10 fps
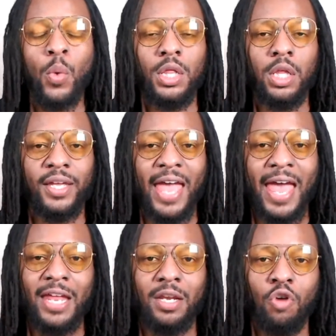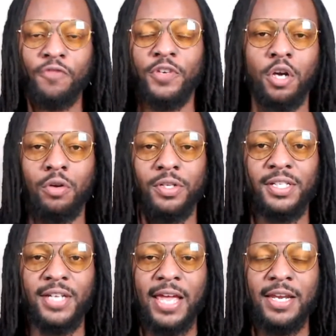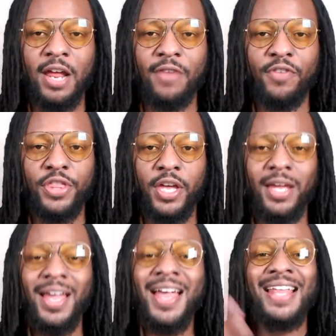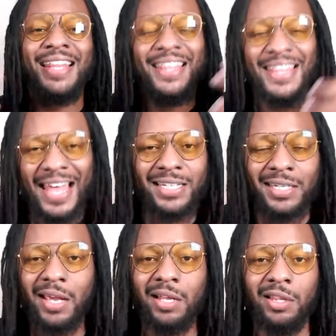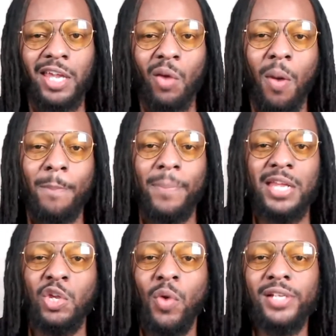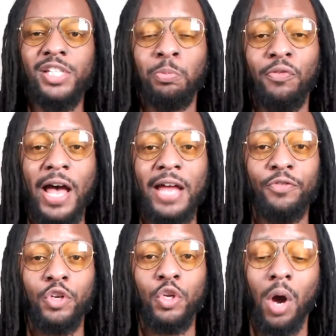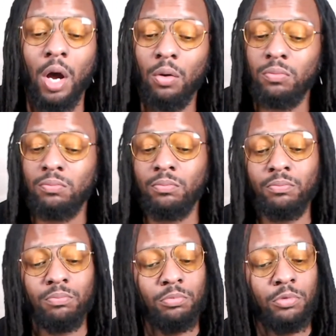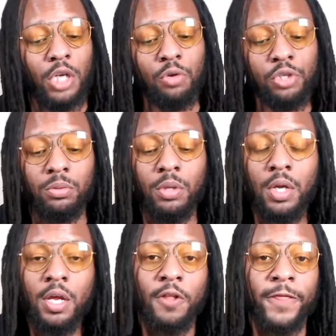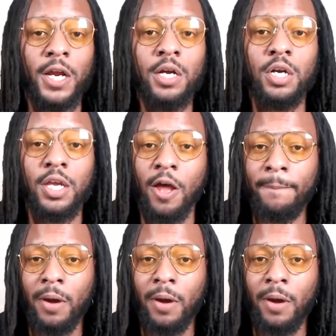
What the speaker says: look at North Dakota State and everything, let's take a look at what BetUS is providing for you all. Told you, they're hooking up our